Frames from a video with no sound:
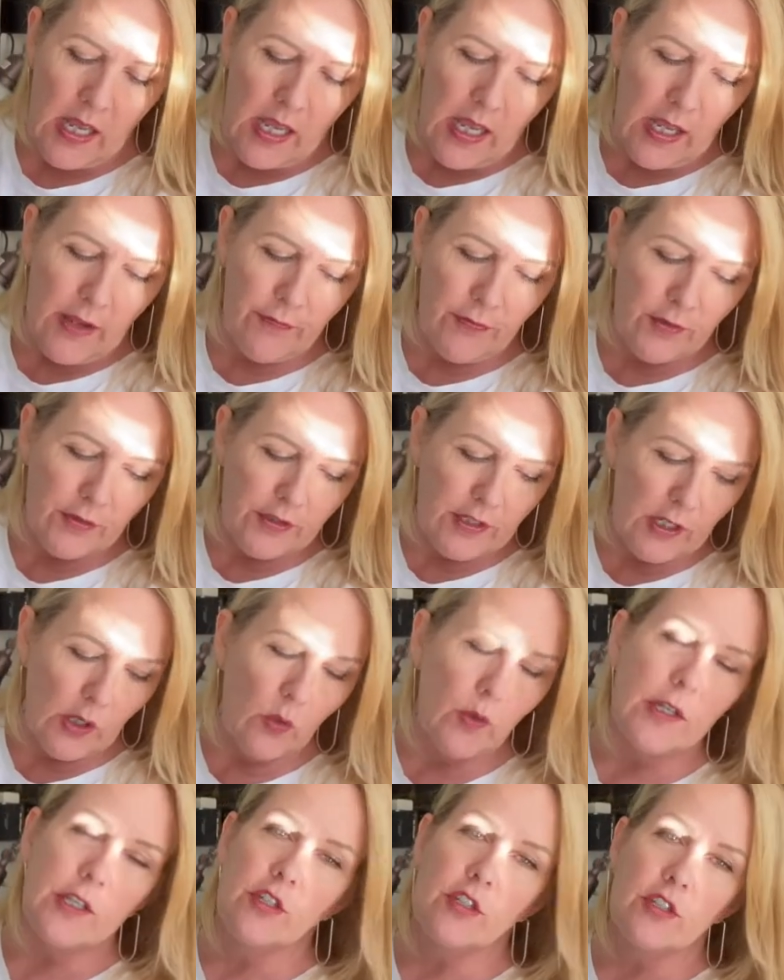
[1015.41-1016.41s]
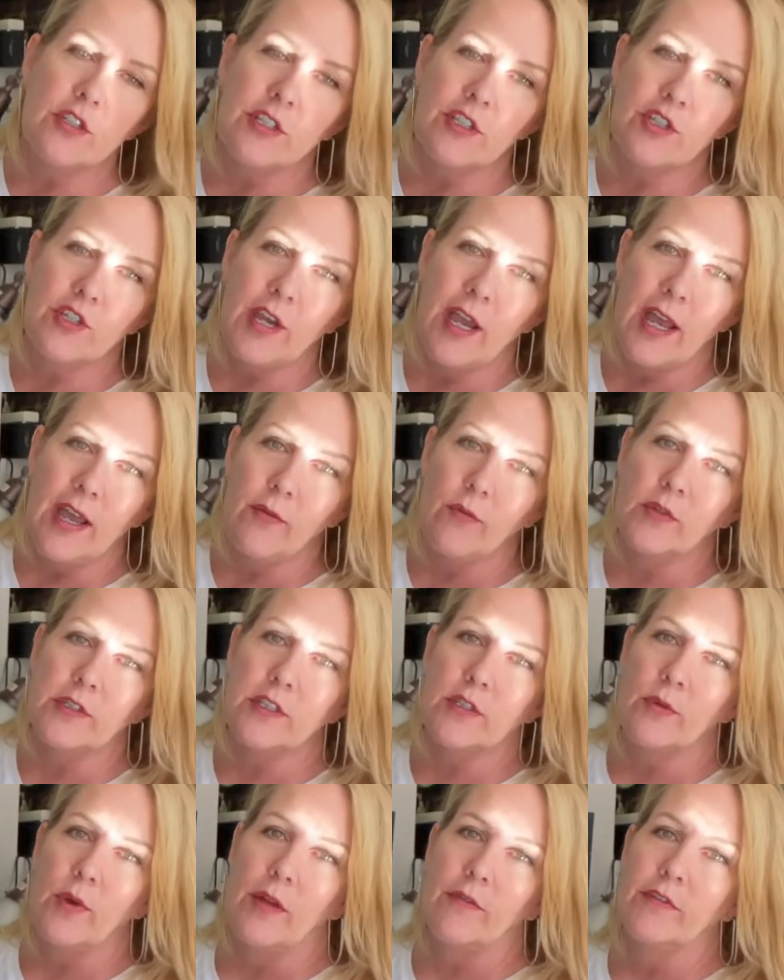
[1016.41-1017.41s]
If there's any questions that you have
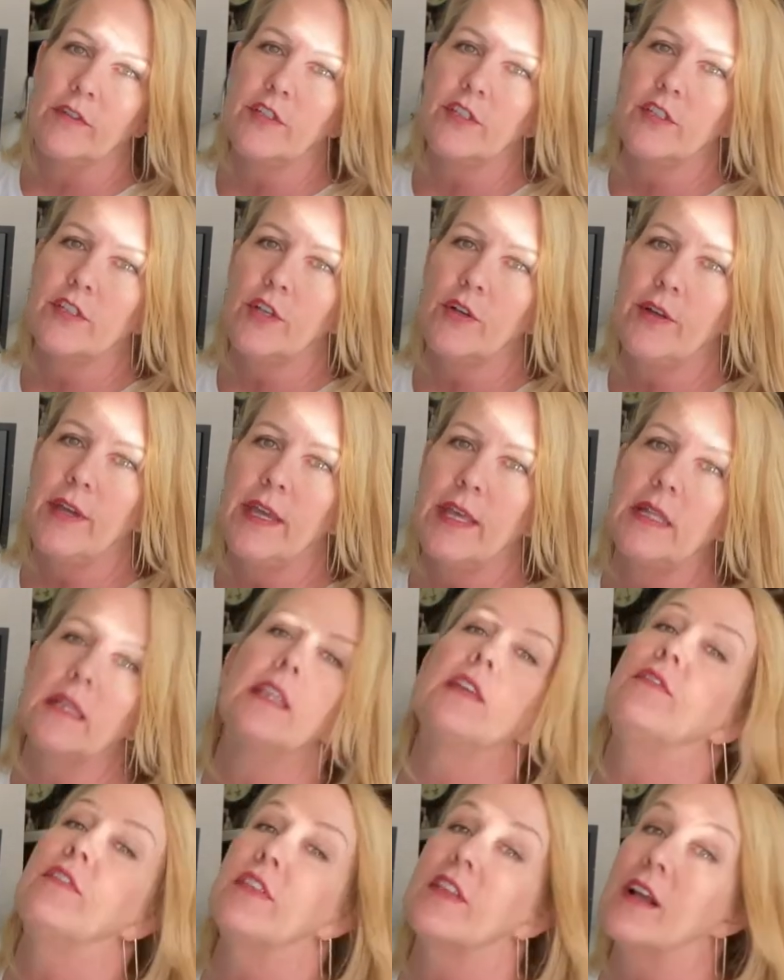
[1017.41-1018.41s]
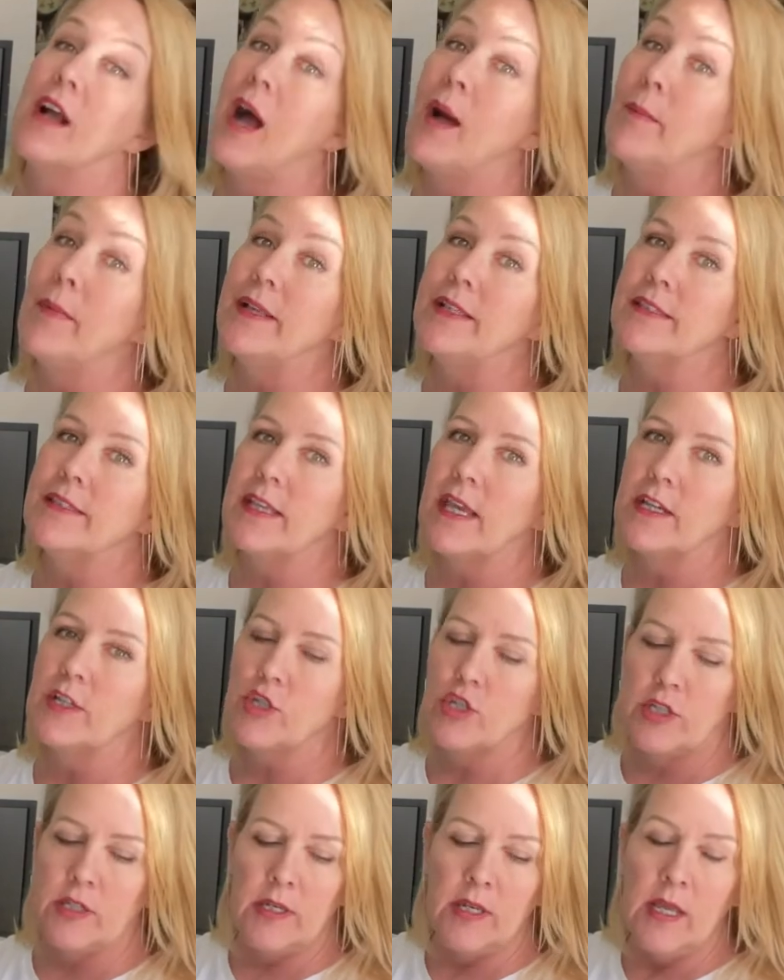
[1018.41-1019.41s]
whatsoever, just go ahead and leave it in the comment
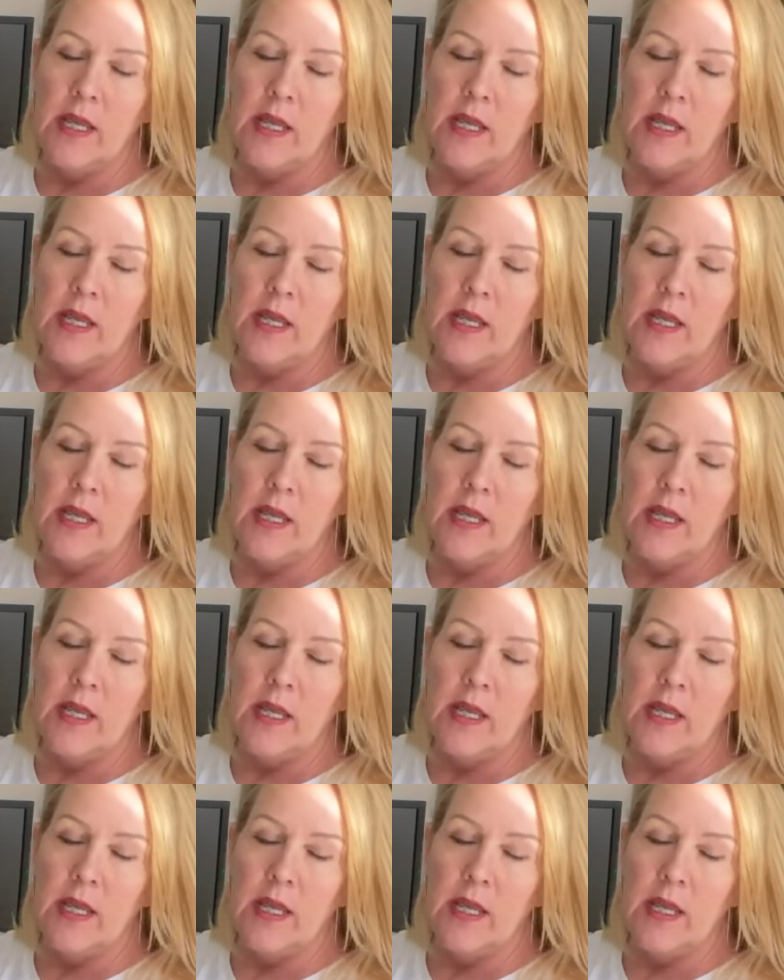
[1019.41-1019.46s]
section.